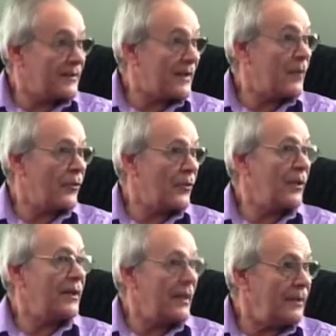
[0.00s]
down in
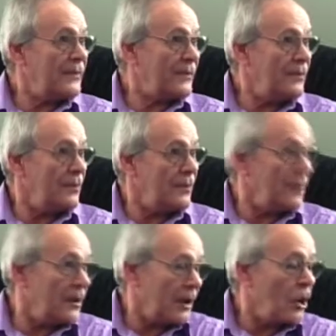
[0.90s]
30 days, and you
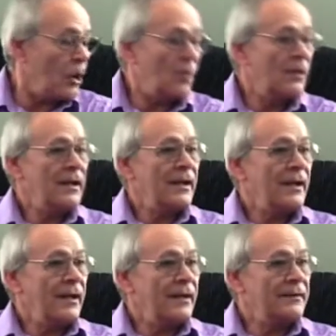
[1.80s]
got to go." Yeah.
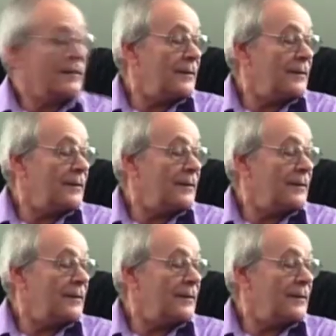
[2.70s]
And he said,